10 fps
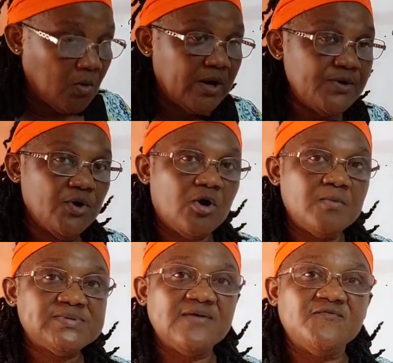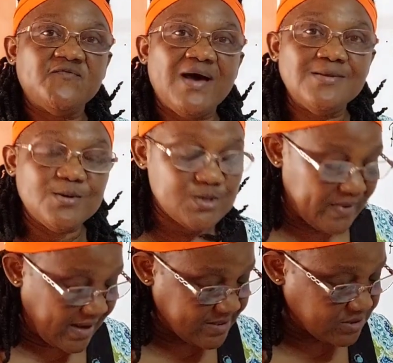Our norms and values
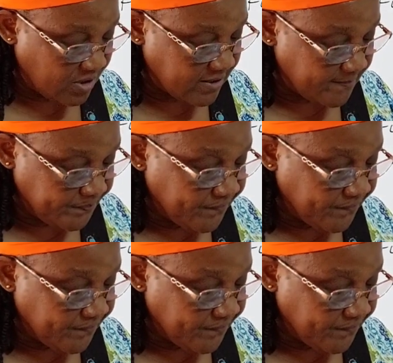passed on.